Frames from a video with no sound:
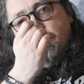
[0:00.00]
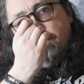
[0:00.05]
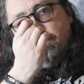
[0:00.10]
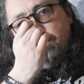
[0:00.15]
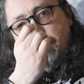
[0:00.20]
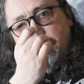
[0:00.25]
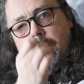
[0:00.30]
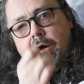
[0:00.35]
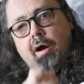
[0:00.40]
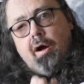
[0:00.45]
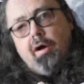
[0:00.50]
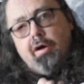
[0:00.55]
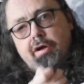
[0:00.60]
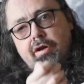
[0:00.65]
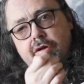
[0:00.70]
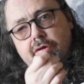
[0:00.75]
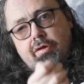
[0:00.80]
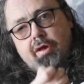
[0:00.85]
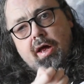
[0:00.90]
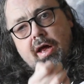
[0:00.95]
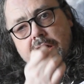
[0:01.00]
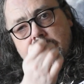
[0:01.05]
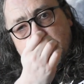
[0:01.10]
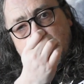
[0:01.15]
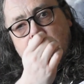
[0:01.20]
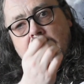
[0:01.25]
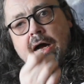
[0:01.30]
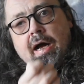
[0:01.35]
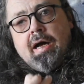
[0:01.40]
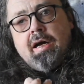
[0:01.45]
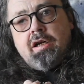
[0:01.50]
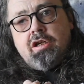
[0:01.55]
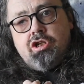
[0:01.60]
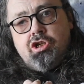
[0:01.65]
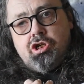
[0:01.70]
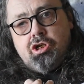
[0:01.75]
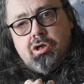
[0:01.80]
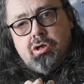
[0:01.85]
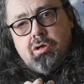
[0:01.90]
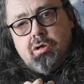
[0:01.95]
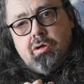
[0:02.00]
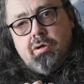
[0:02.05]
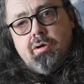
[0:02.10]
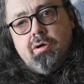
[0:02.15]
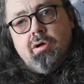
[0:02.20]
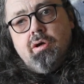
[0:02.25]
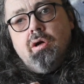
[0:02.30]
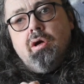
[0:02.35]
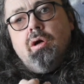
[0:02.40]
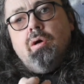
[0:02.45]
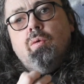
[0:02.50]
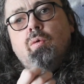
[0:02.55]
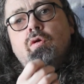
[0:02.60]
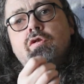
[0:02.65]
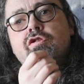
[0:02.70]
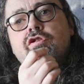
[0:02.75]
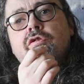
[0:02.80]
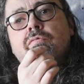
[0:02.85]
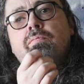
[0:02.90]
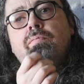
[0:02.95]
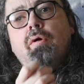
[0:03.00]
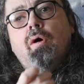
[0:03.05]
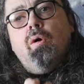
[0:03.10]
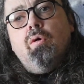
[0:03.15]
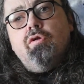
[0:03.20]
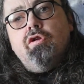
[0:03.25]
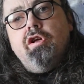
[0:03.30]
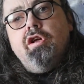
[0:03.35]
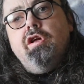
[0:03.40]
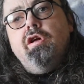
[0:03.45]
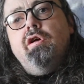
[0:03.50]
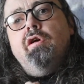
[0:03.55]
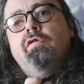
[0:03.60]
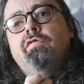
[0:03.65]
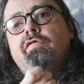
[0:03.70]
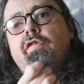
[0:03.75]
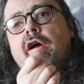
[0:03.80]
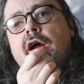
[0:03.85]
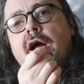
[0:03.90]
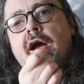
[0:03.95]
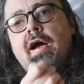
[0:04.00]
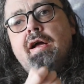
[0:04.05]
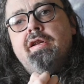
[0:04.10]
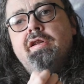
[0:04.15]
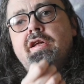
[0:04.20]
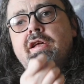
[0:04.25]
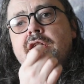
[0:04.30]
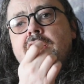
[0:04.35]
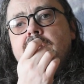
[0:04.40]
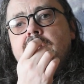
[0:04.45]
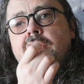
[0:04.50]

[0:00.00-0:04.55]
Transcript: Behind that hatch was the body of Annie